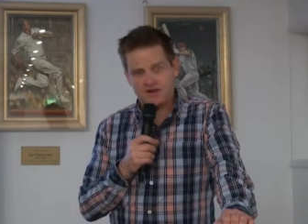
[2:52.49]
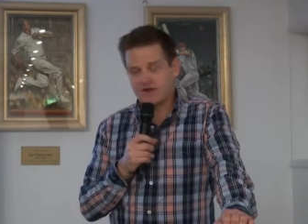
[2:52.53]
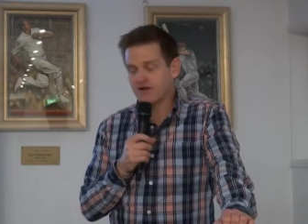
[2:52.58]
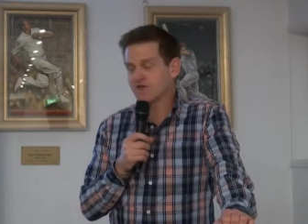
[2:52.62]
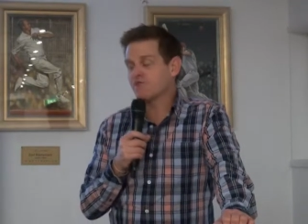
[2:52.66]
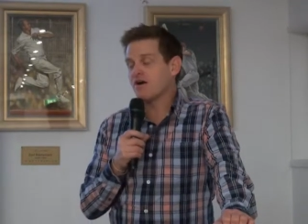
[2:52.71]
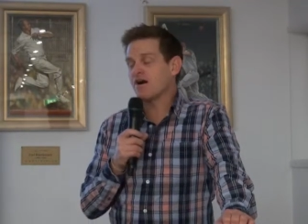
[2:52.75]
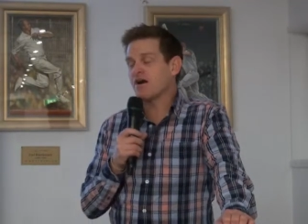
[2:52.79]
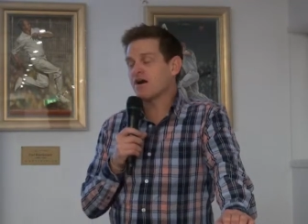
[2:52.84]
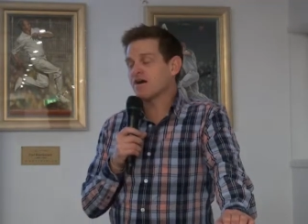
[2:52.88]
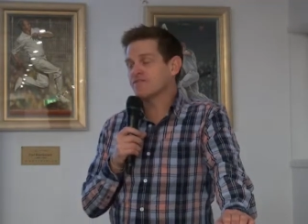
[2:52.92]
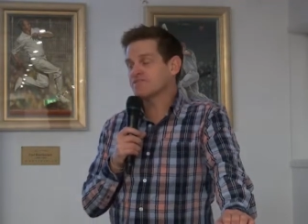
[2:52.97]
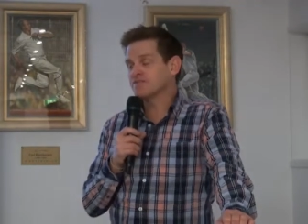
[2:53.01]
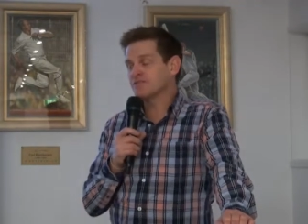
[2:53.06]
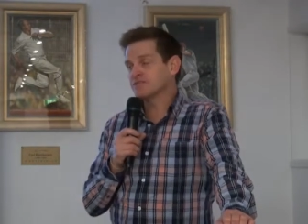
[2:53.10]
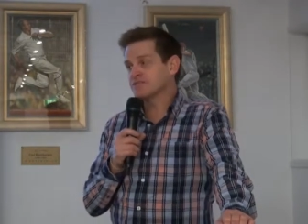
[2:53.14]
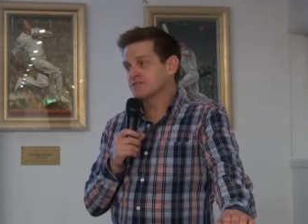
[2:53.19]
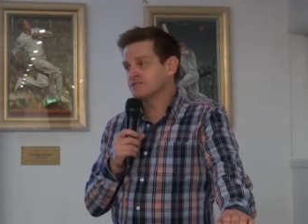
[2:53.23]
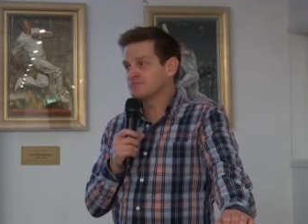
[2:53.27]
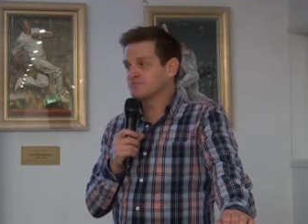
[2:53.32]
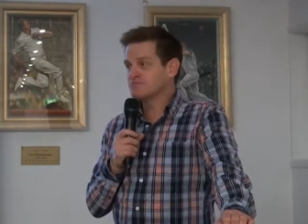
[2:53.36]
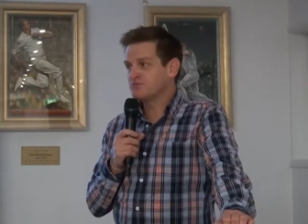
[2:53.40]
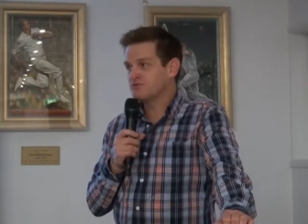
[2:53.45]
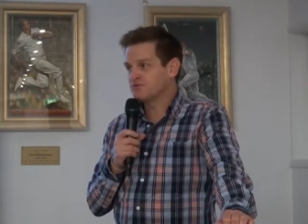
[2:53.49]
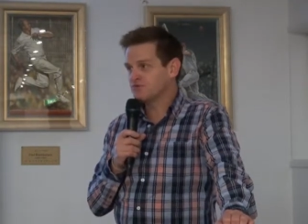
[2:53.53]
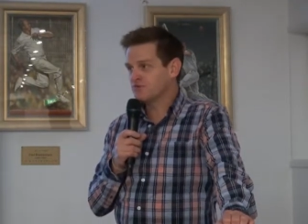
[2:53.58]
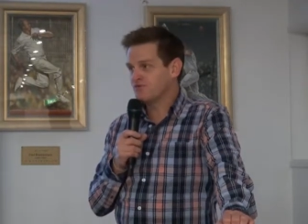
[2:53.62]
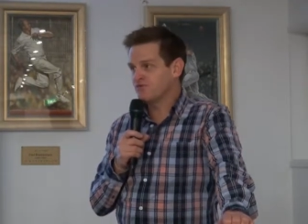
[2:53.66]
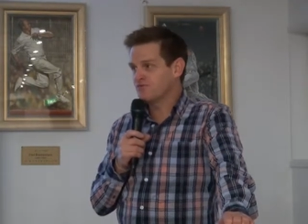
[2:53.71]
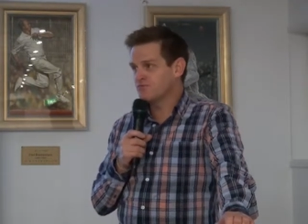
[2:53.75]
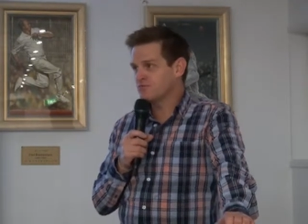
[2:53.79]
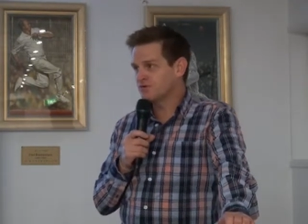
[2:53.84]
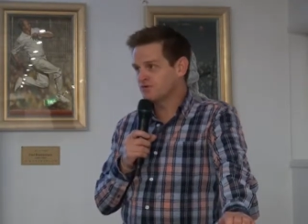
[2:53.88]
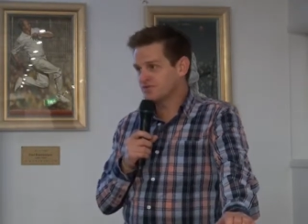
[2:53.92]
And I arrived at this
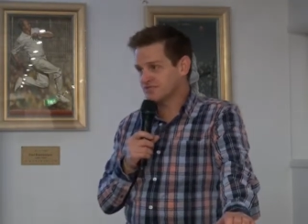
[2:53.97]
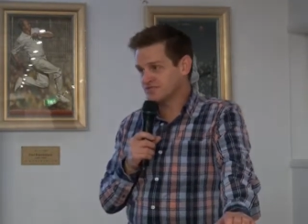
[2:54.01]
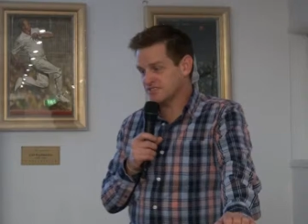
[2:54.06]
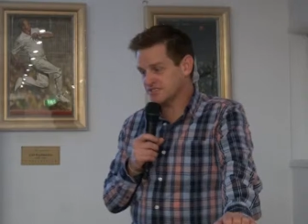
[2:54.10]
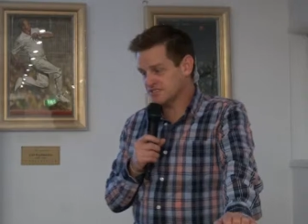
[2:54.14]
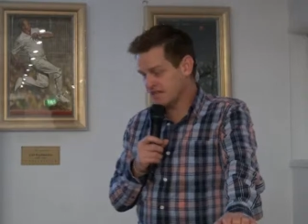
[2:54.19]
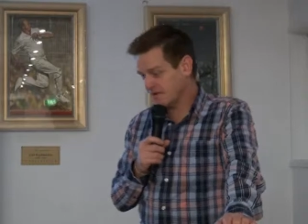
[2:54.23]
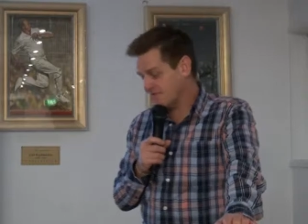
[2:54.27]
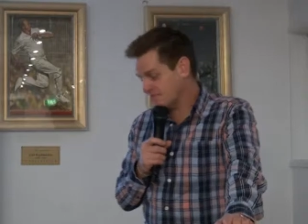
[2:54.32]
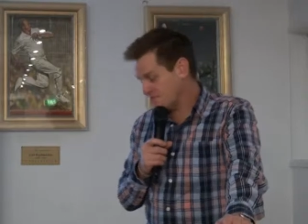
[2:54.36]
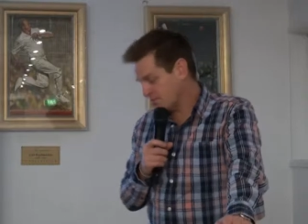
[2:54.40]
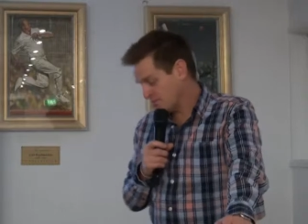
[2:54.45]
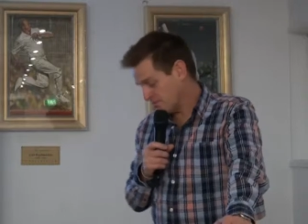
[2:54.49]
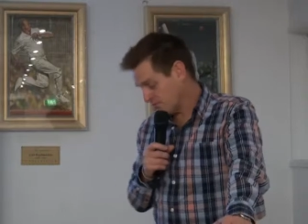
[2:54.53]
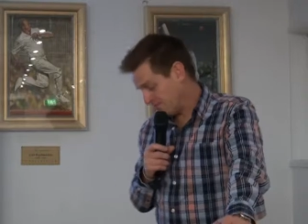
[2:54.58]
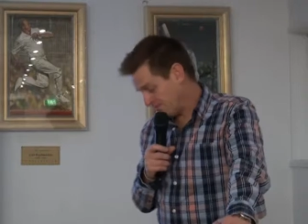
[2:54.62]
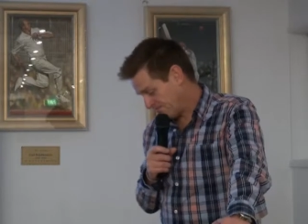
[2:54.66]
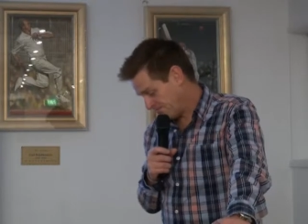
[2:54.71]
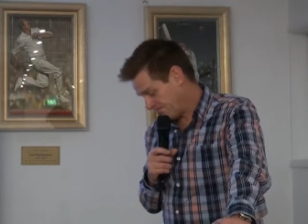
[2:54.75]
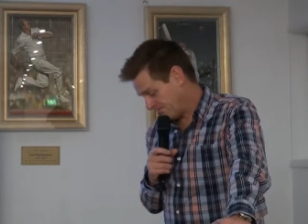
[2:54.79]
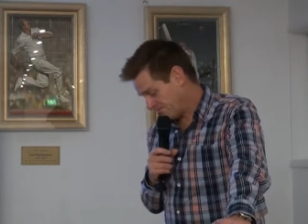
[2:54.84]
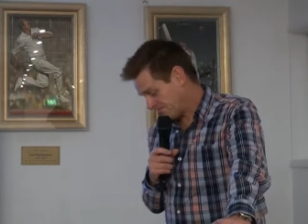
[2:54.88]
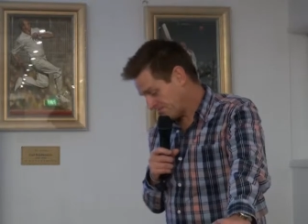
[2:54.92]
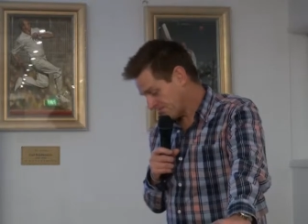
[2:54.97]
beautiful Buddhist temple